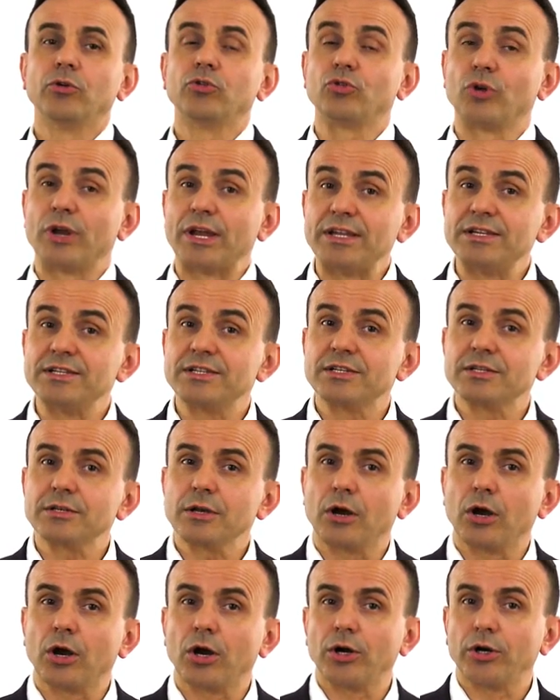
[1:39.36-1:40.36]
Trends
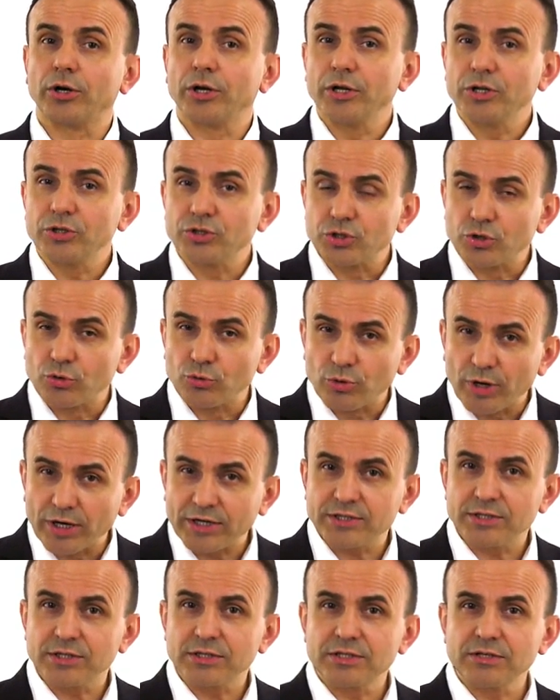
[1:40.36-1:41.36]
are
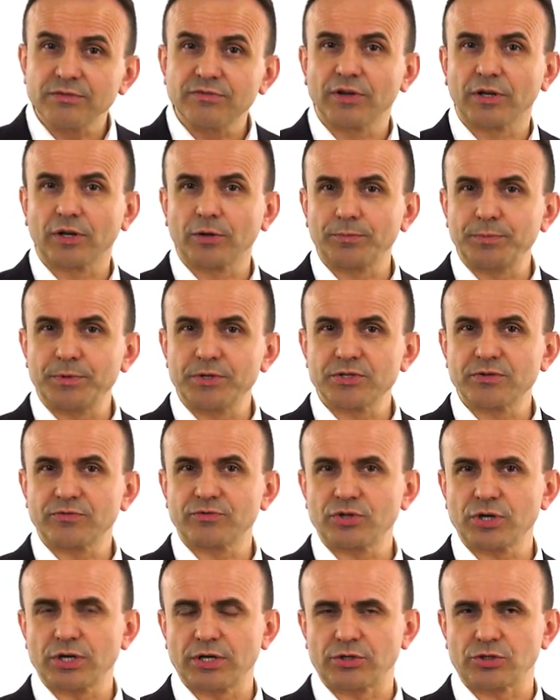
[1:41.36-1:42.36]
directed developments of
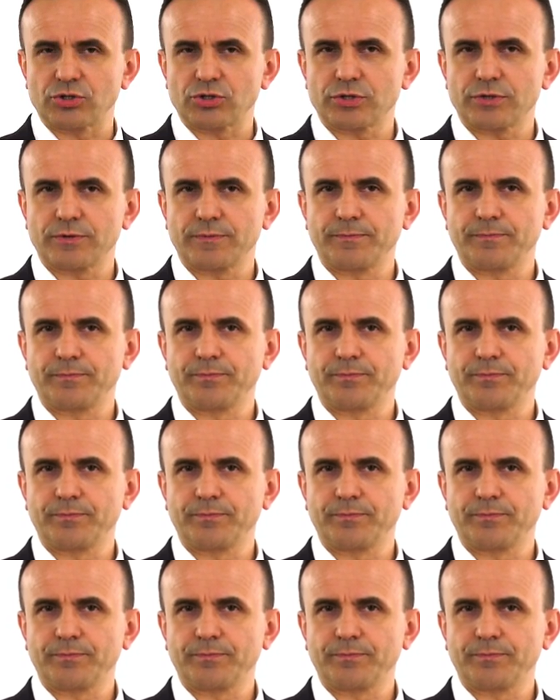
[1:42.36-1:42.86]
change.